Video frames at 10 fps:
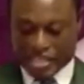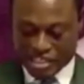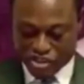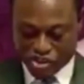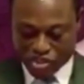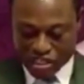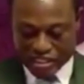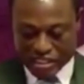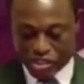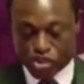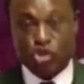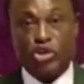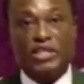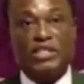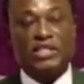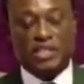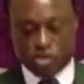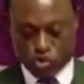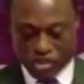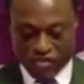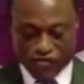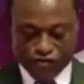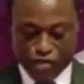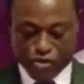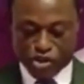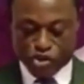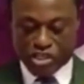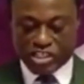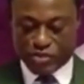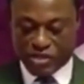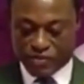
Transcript: instructed his lawyers to inform the OSP